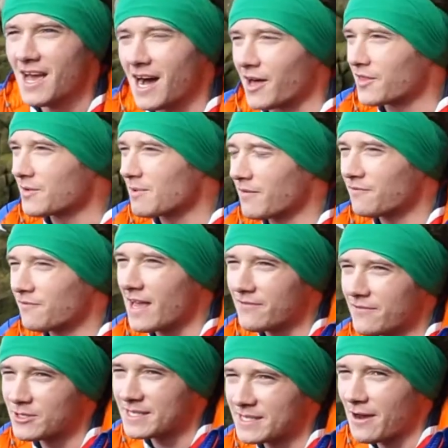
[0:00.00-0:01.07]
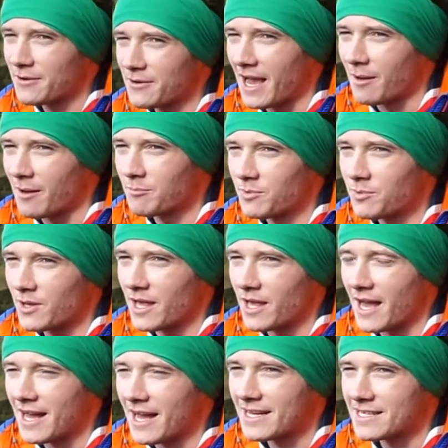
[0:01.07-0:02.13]
I think my favourite scout camp
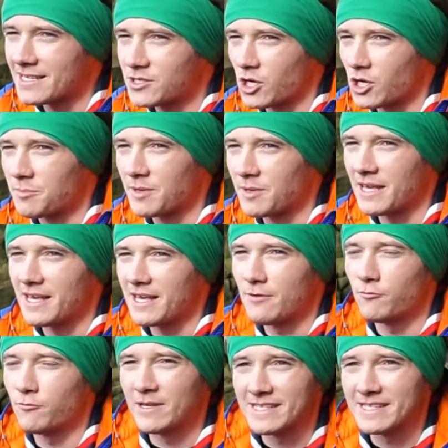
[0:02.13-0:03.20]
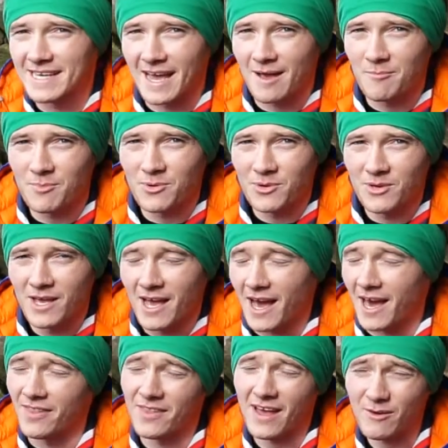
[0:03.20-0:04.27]
has got to be winter camp,
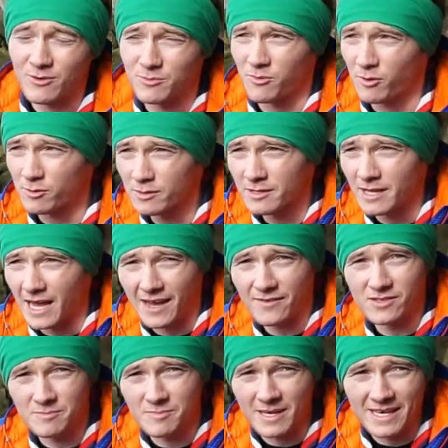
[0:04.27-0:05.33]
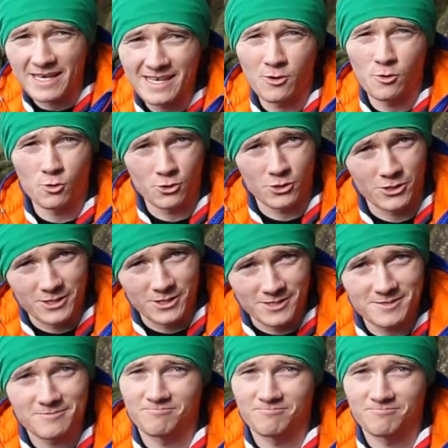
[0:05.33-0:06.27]
and that would probably have to be Hawkhurst.